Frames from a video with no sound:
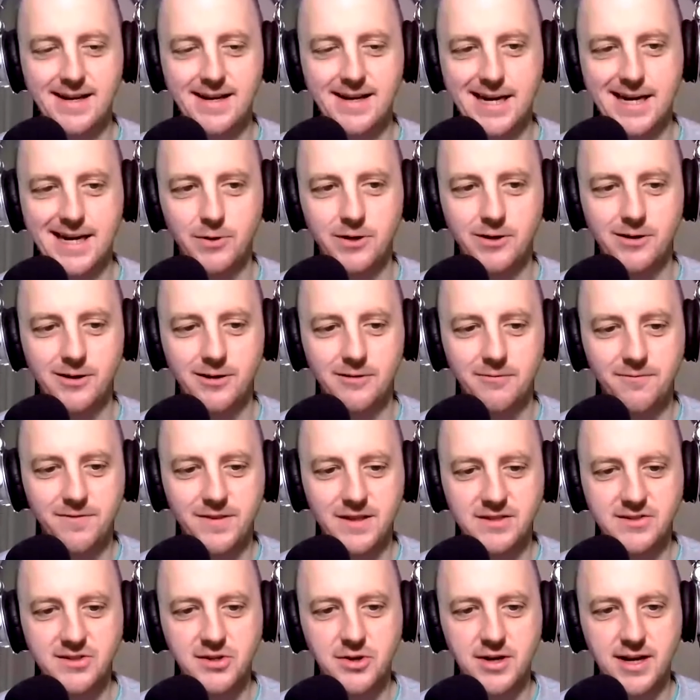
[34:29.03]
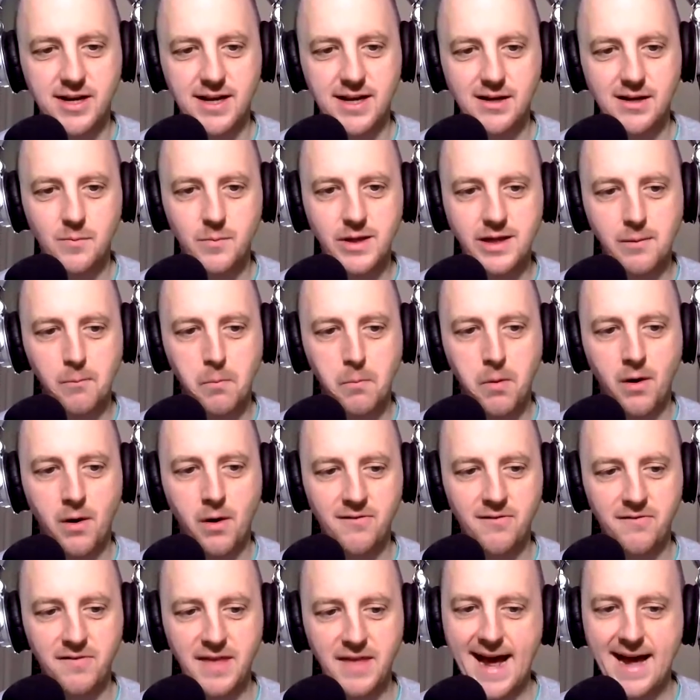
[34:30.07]
And I wonder if this could end up being
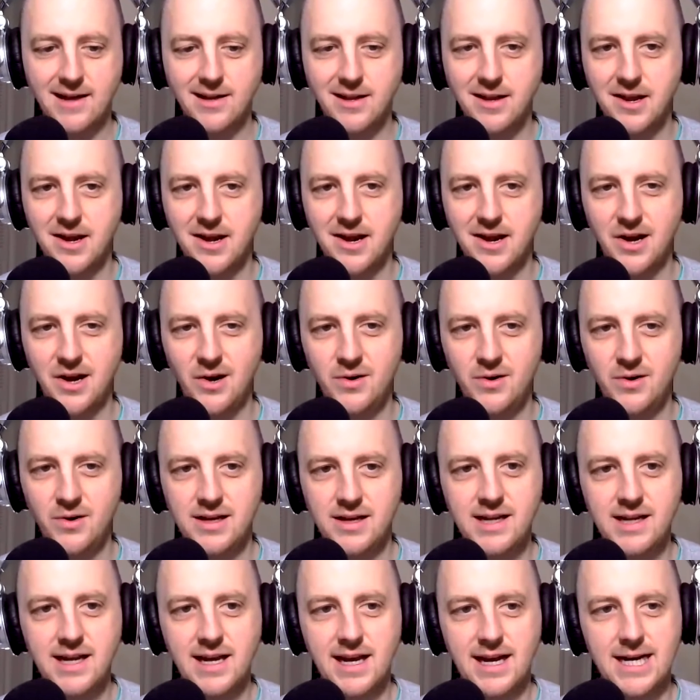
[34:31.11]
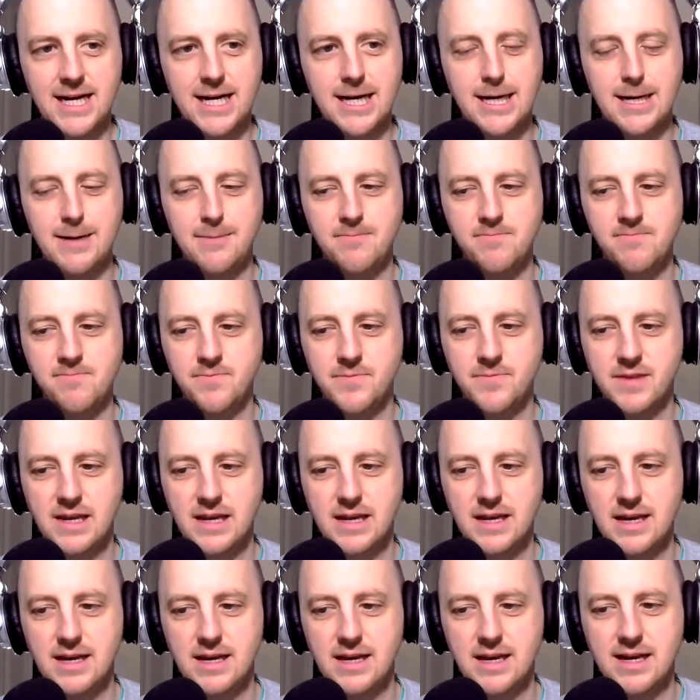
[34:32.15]
part of that,
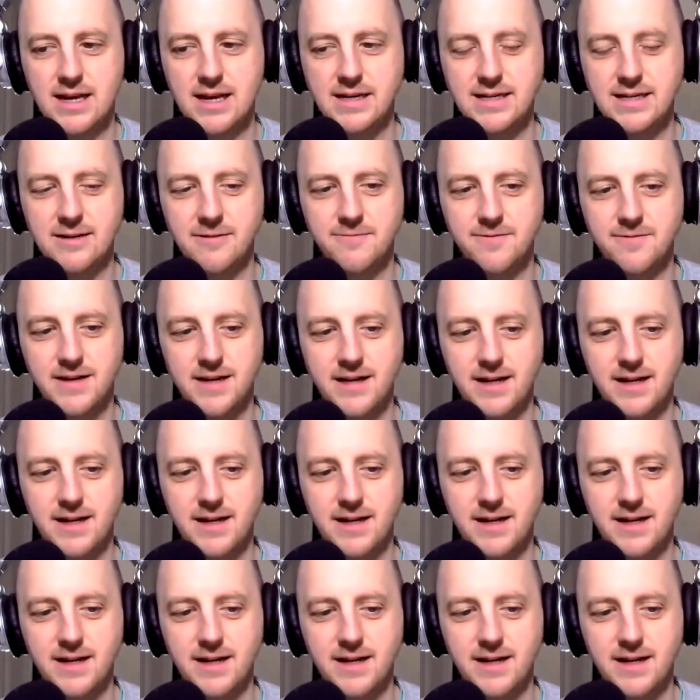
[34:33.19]
and if